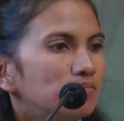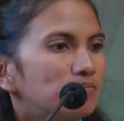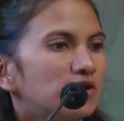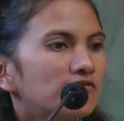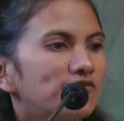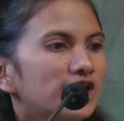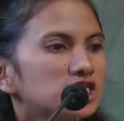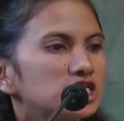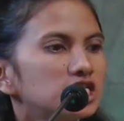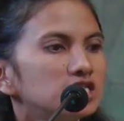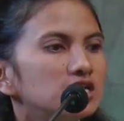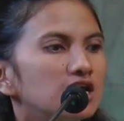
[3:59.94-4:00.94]

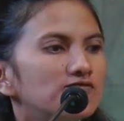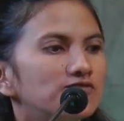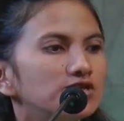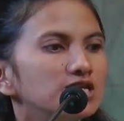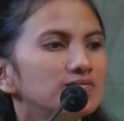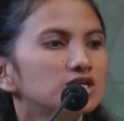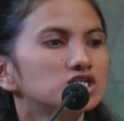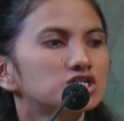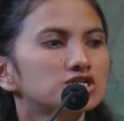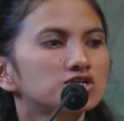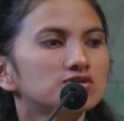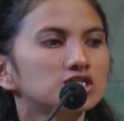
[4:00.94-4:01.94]
Perfection, a fully
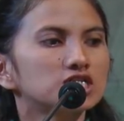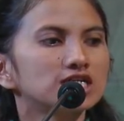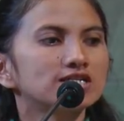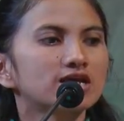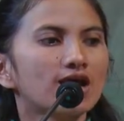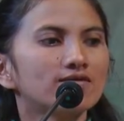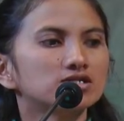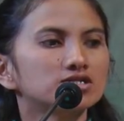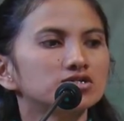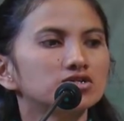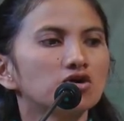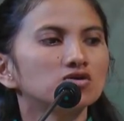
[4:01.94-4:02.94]
mature Christian
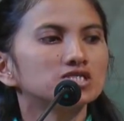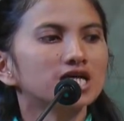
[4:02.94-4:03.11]
character grows